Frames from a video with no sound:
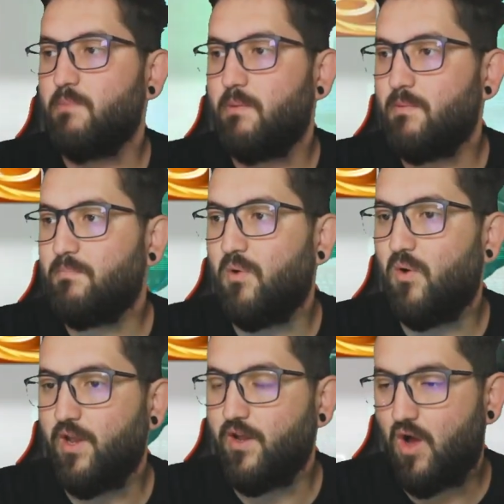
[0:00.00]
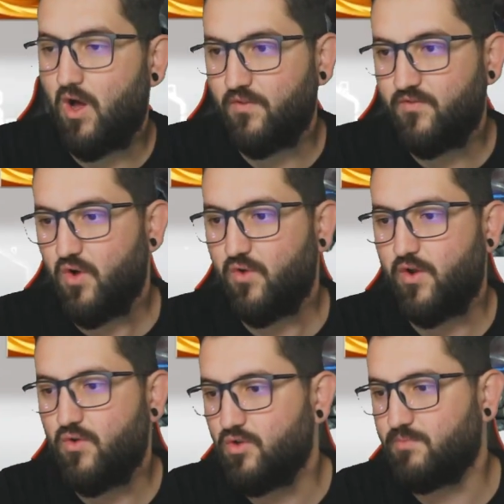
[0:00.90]
maybe pulling all of your
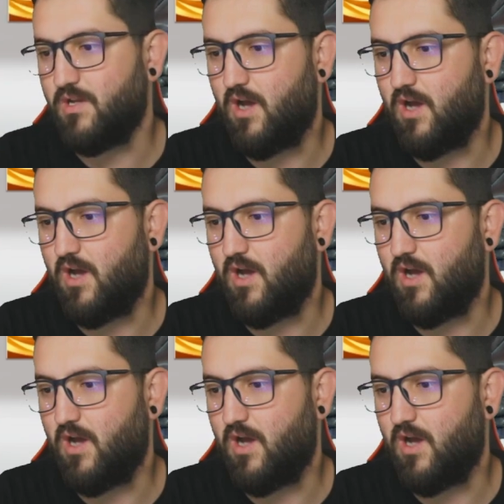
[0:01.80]
recruitment